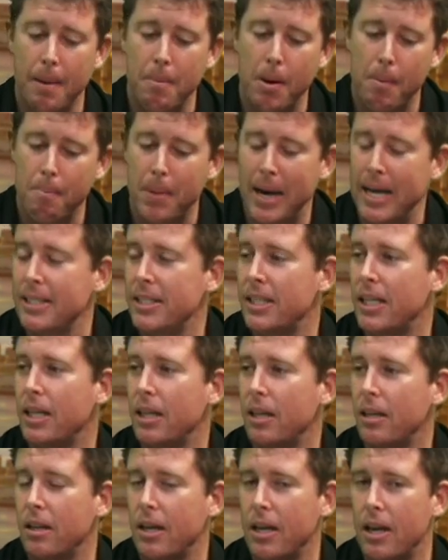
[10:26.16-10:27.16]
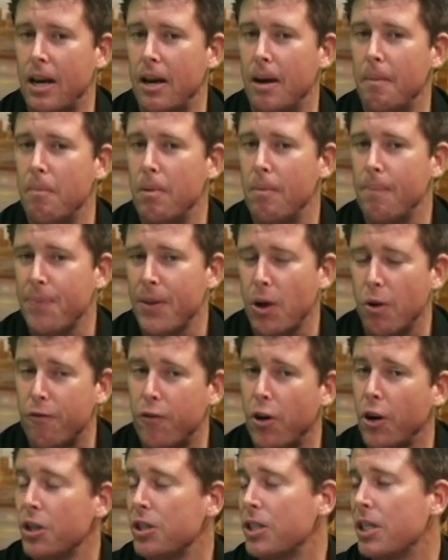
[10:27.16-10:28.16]
focusing
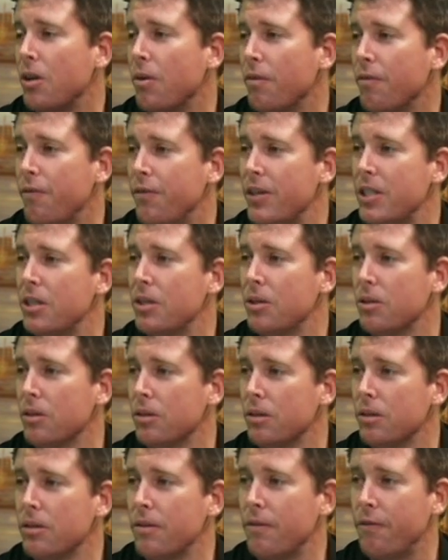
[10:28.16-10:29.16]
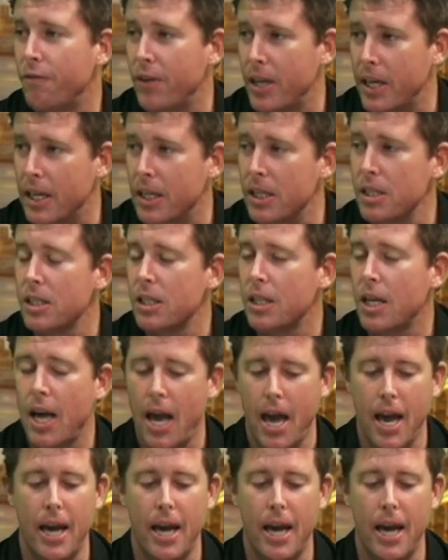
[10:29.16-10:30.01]
on physical fitness